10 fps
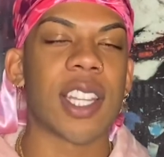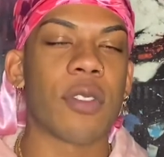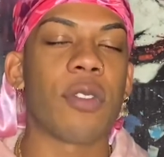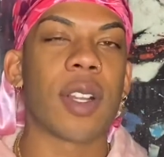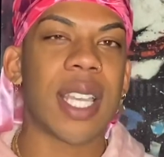
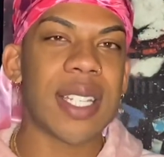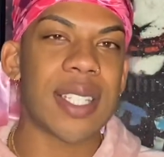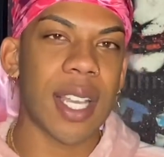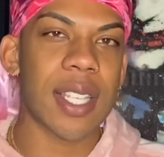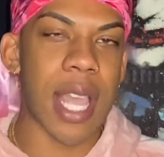for kid
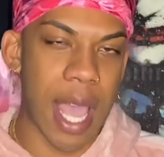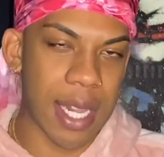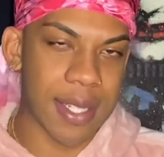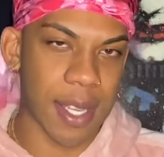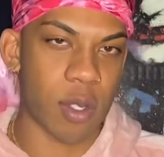sex, I had
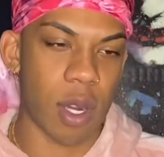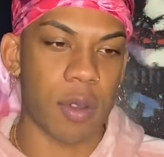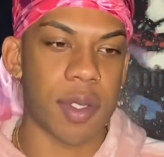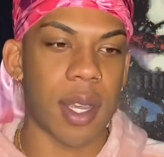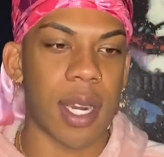sex when I
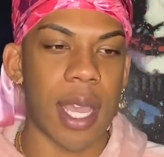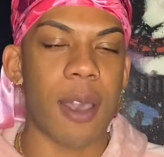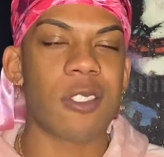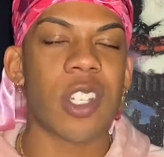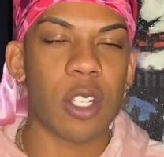was young. Like I
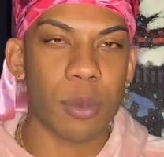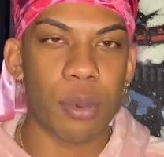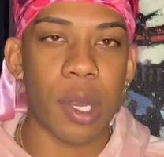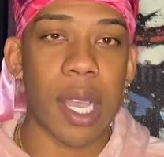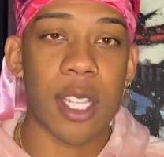was a little
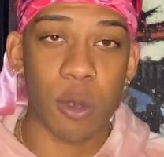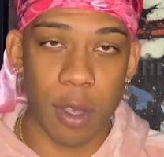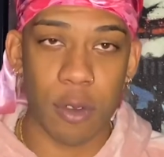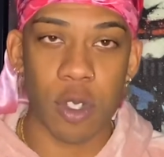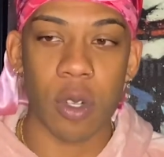boy at
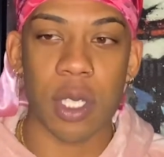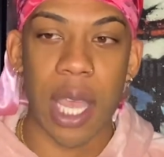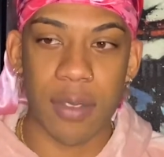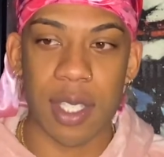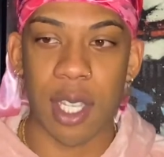12 years old
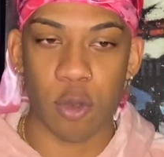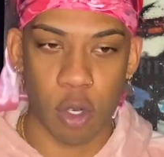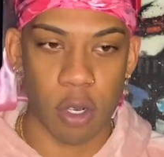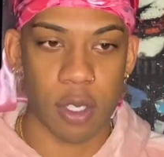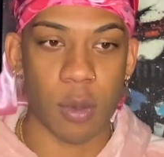having sex with
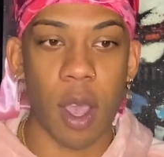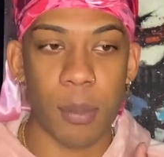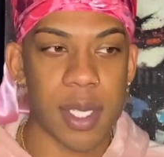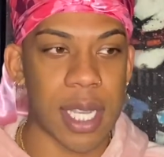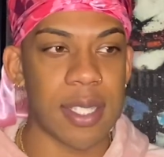girls,
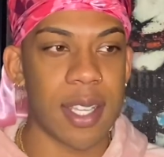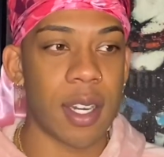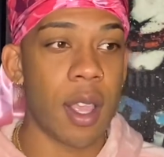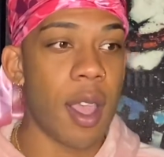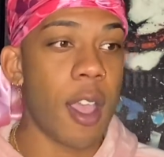unprotected,
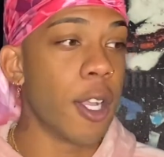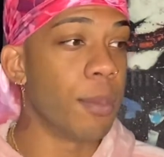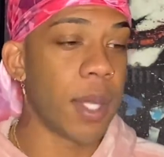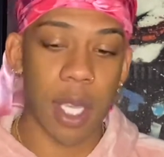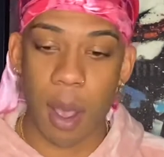
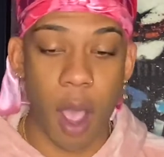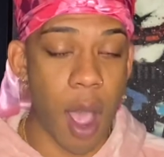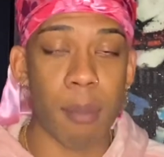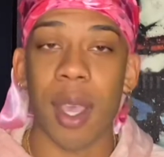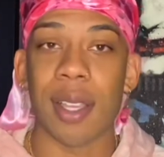being a
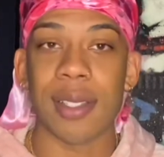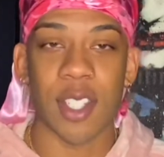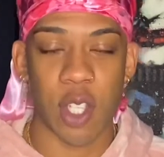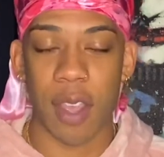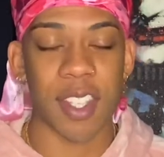hot mess,
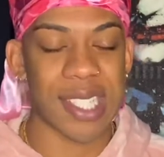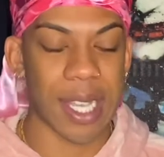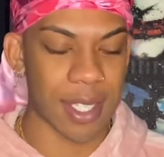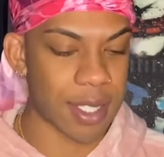just having sex.